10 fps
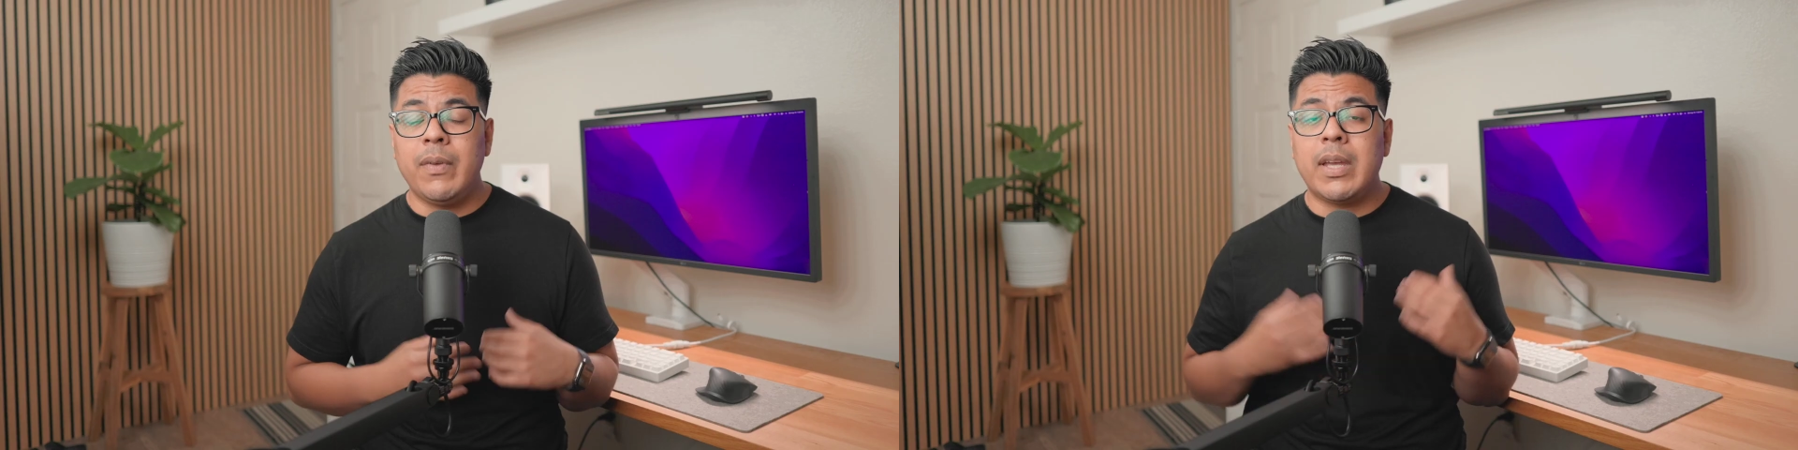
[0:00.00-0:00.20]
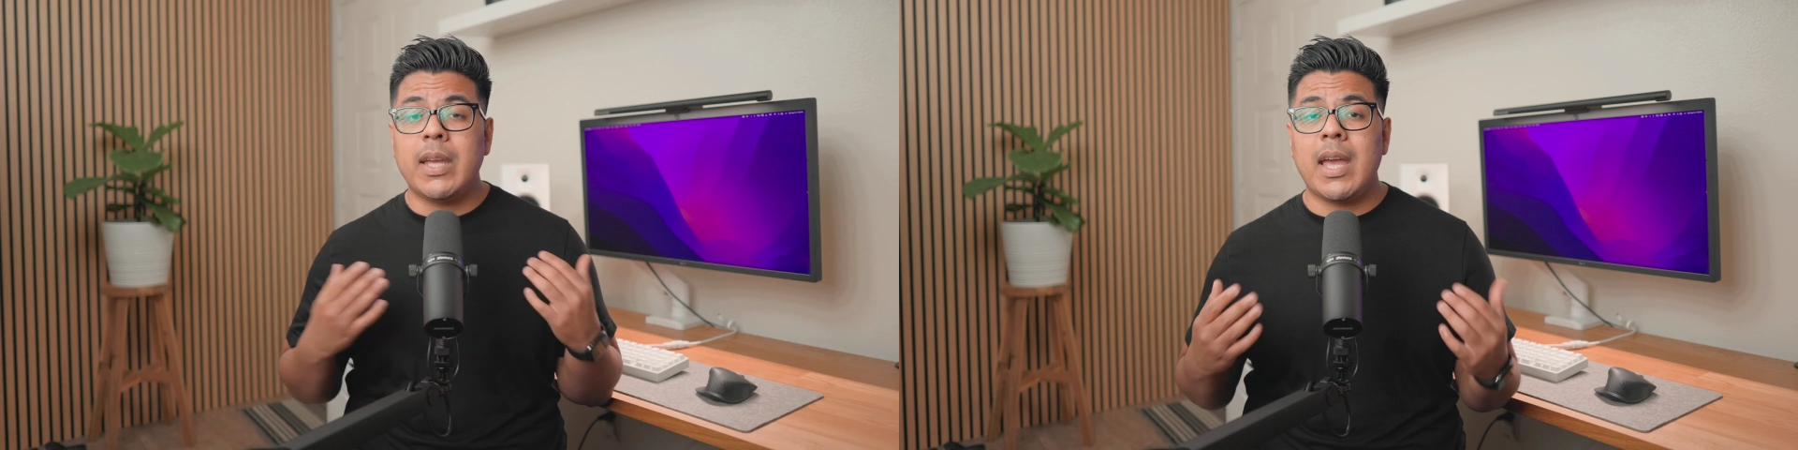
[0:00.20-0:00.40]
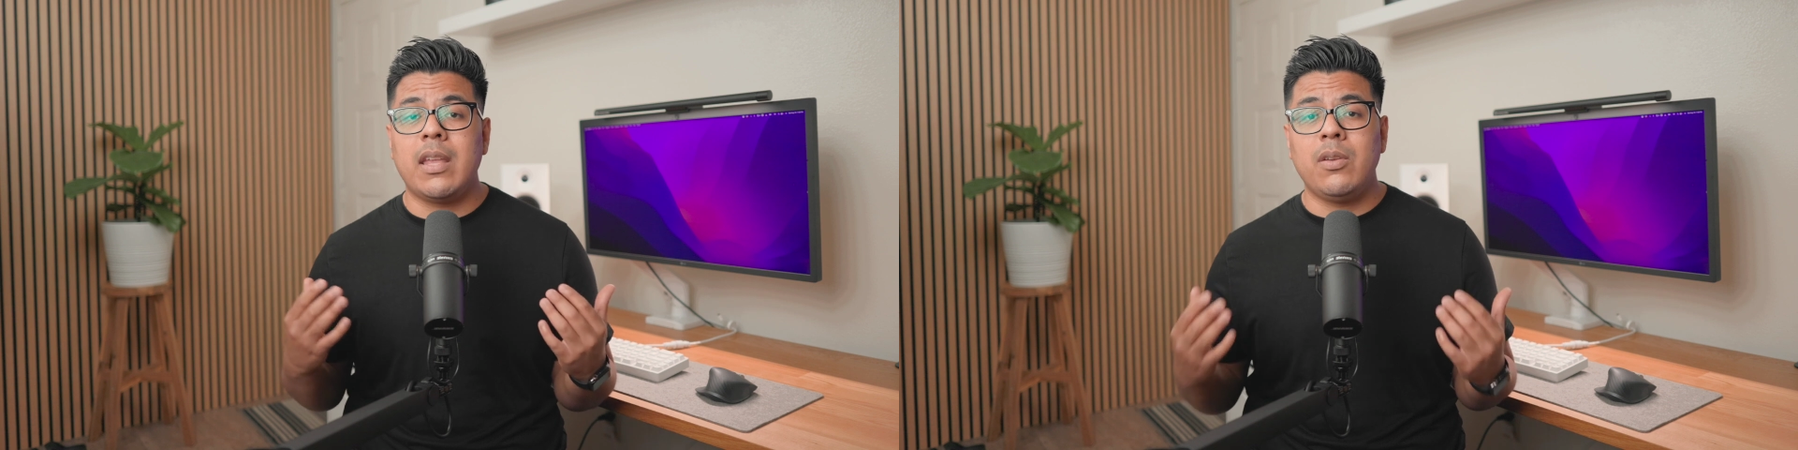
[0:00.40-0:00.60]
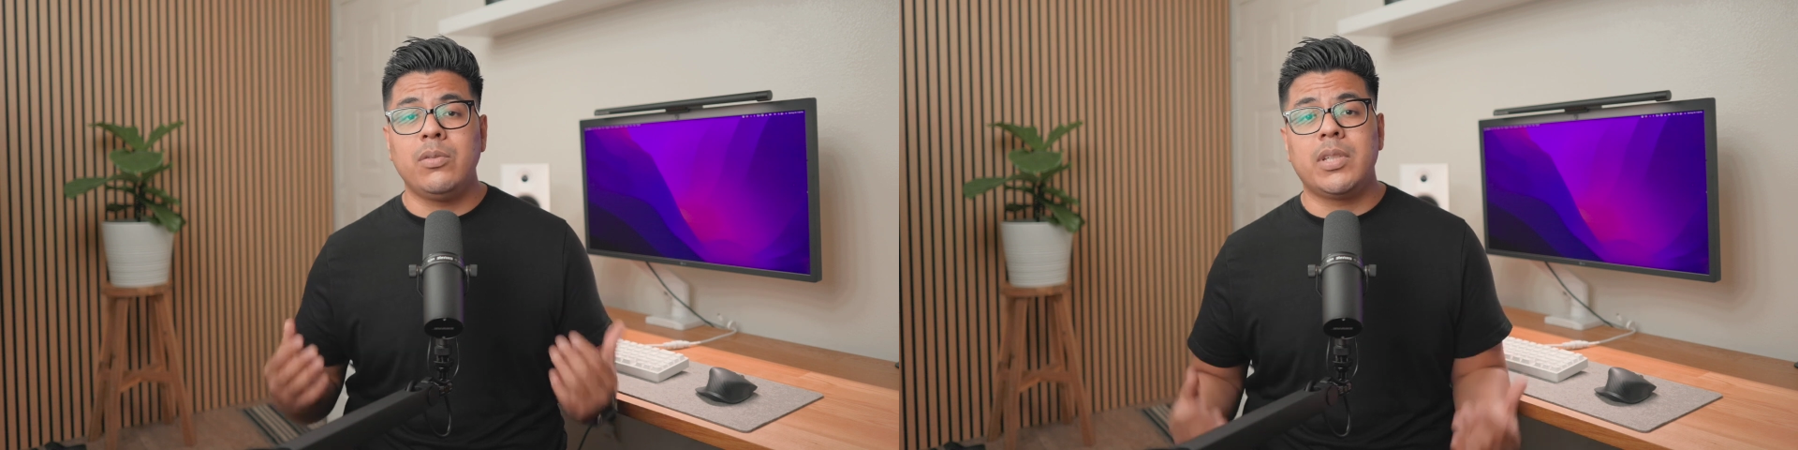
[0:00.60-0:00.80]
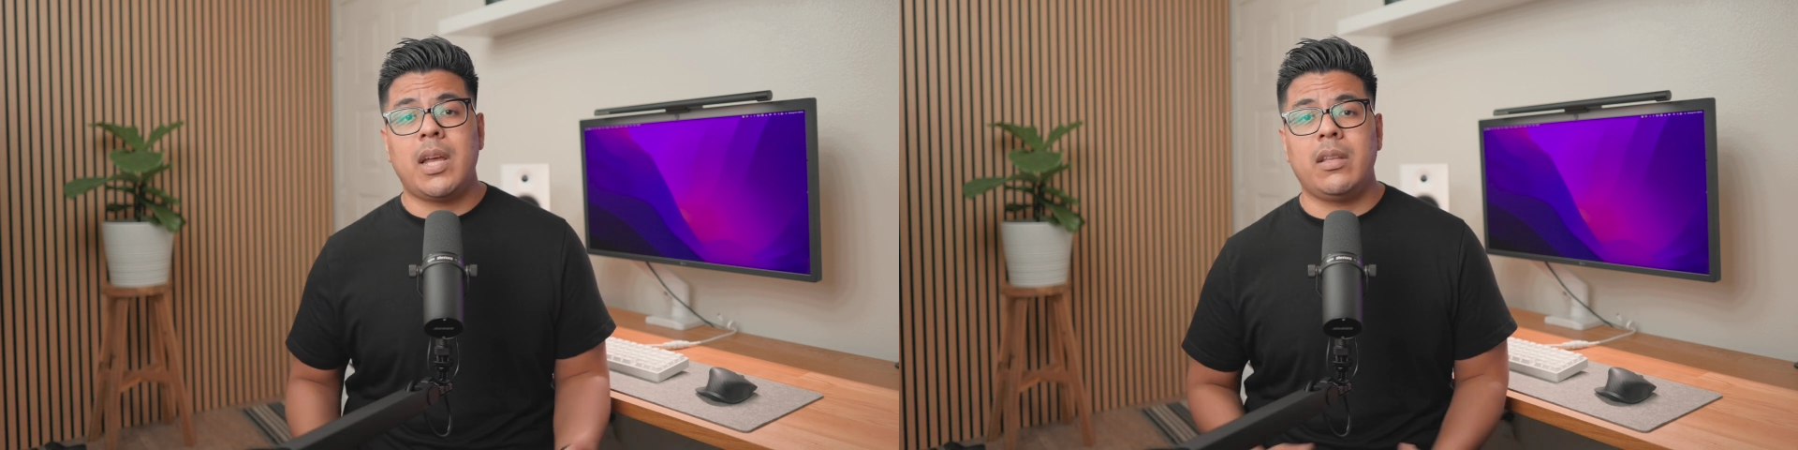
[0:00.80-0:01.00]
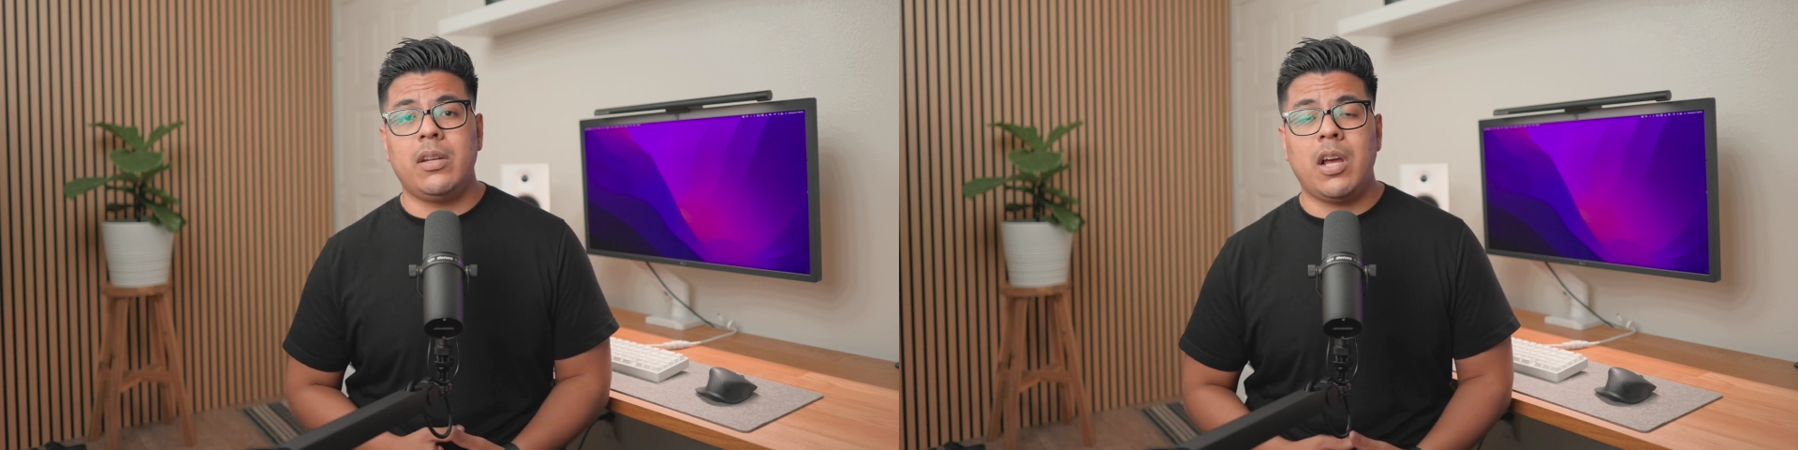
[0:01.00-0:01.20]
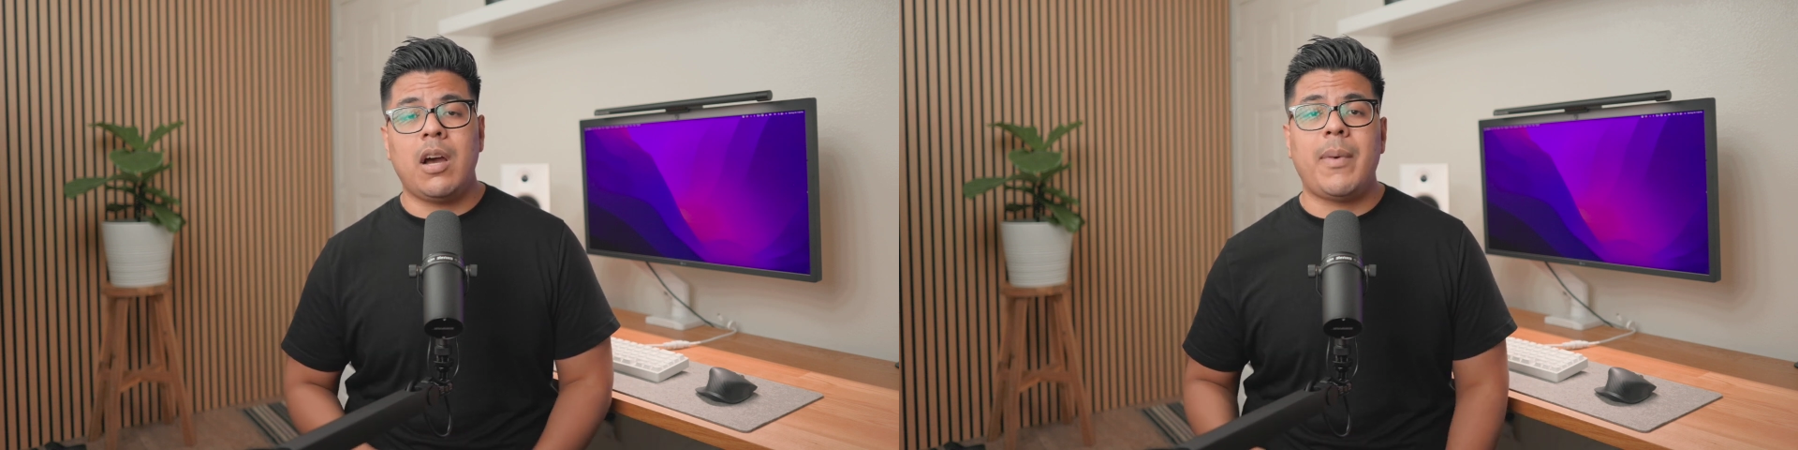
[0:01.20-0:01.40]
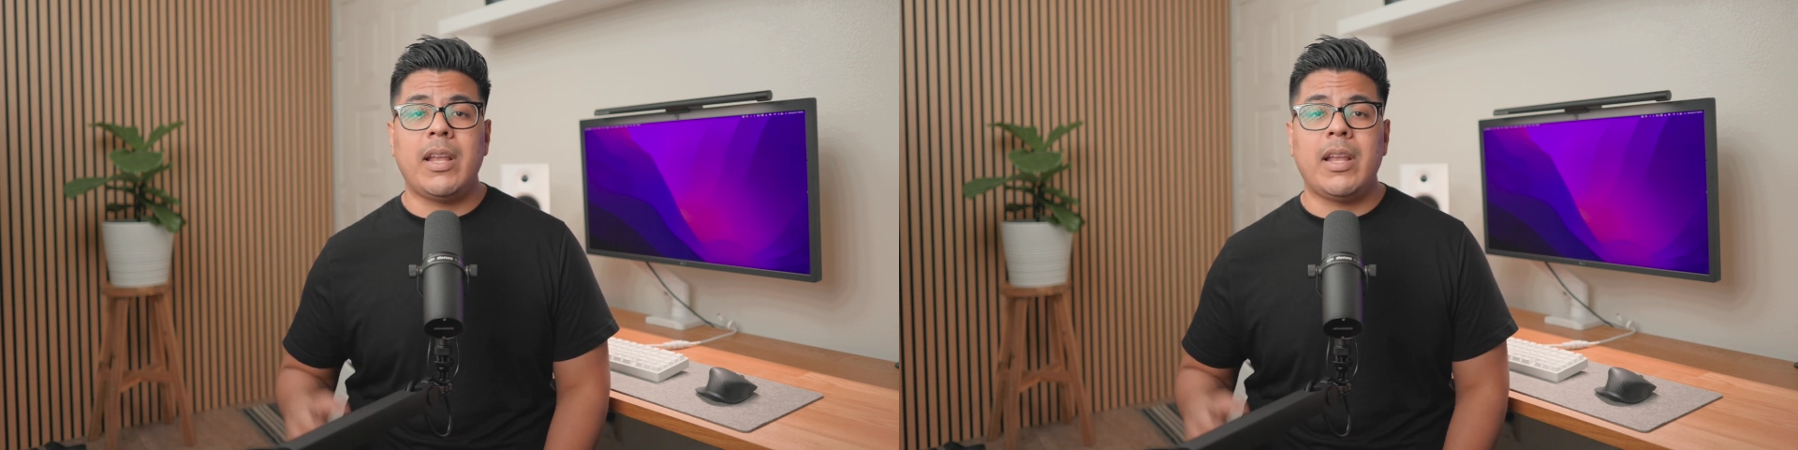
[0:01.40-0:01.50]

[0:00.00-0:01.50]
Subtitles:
you can get use out of the knob,